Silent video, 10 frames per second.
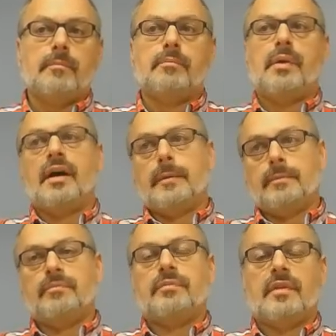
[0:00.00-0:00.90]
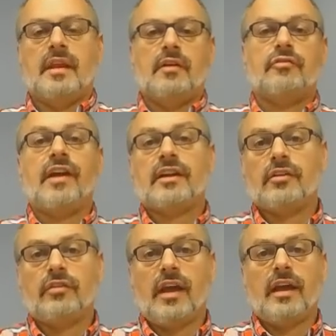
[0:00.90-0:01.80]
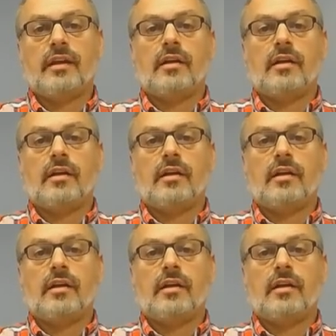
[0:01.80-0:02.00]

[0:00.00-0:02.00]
but the effect of that